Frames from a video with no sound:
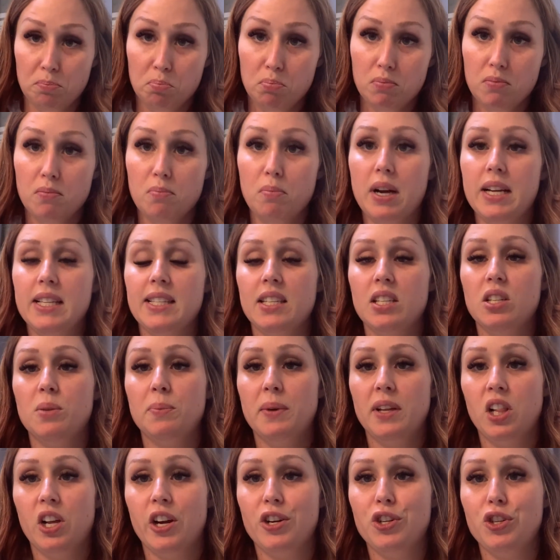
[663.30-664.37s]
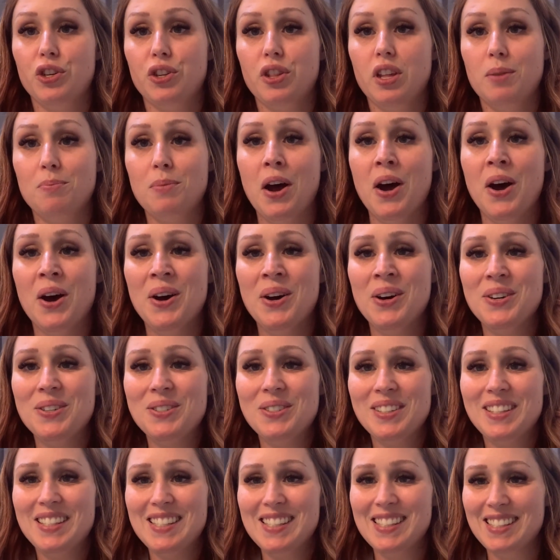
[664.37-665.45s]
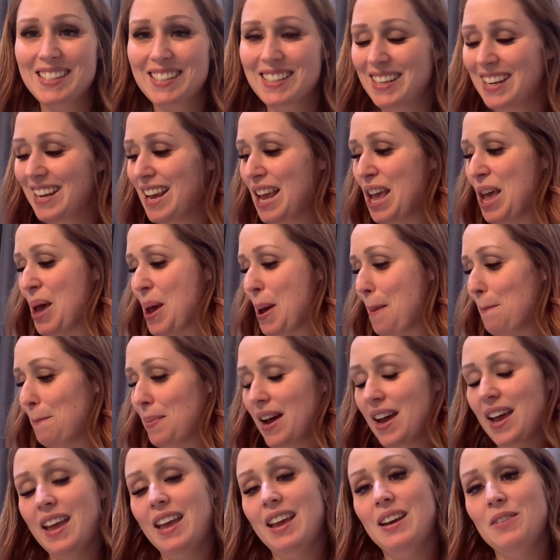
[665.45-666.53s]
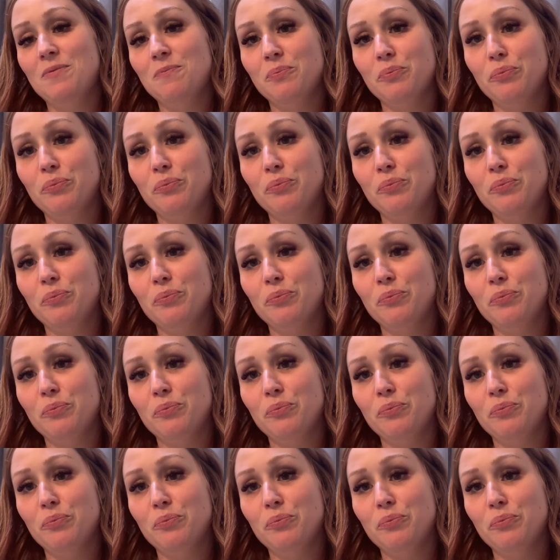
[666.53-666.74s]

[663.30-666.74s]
Mine's a little bit larger than most, but